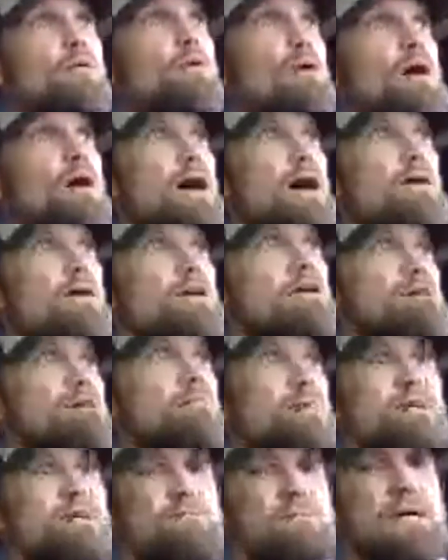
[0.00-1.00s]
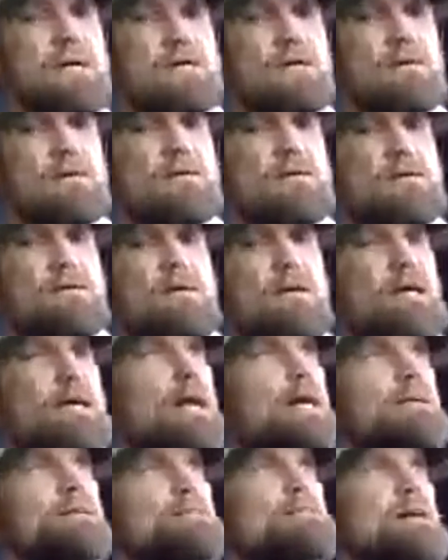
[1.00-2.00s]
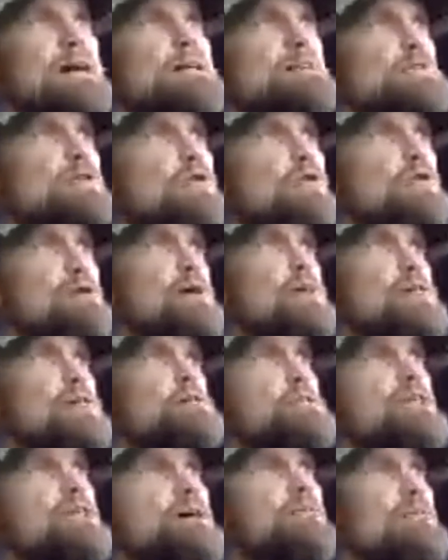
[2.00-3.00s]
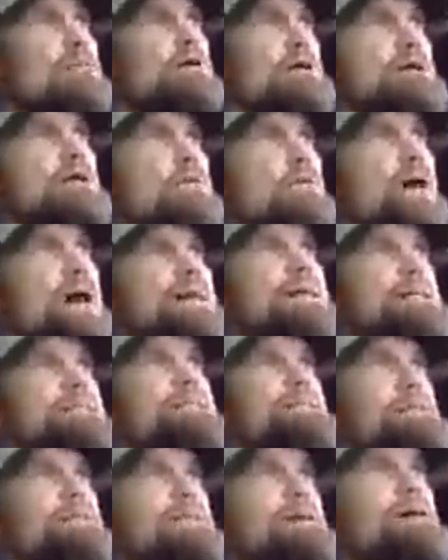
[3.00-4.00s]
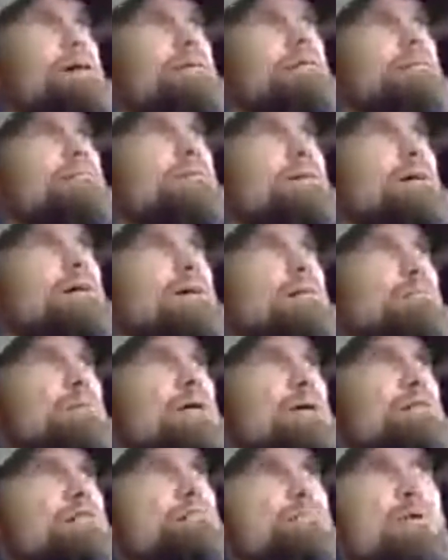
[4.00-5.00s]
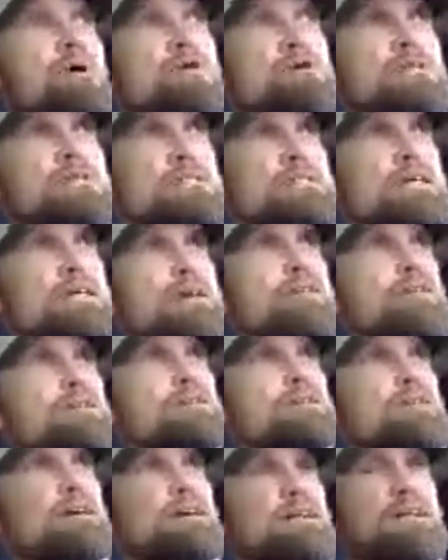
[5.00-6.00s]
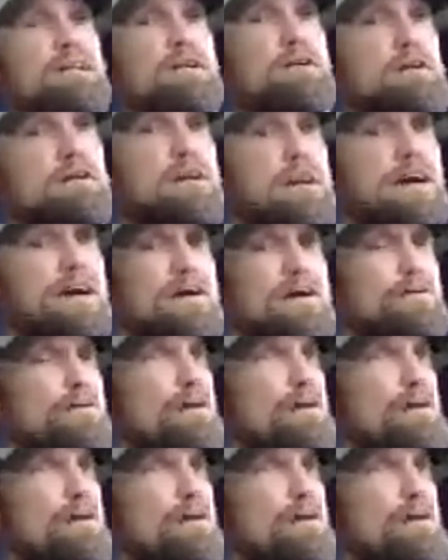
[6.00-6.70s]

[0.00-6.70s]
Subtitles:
how are you going to believe me? And I totally understand why he said that. Because Moses gave us a clear account